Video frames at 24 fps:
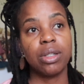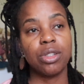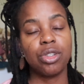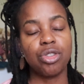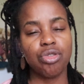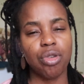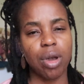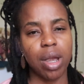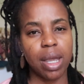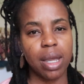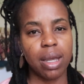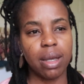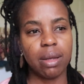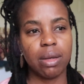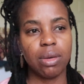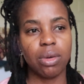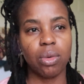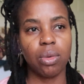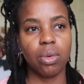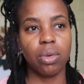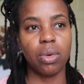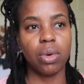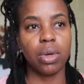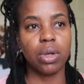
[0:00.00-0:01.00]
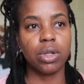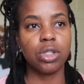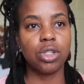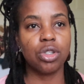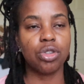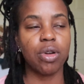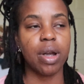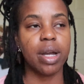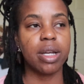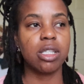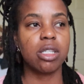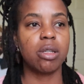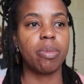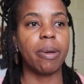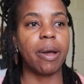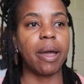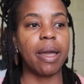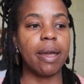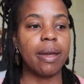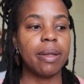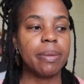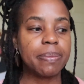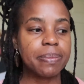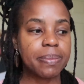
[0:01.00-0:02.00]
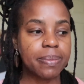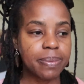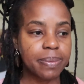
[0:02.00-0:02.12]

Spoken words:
drained or stressed by it.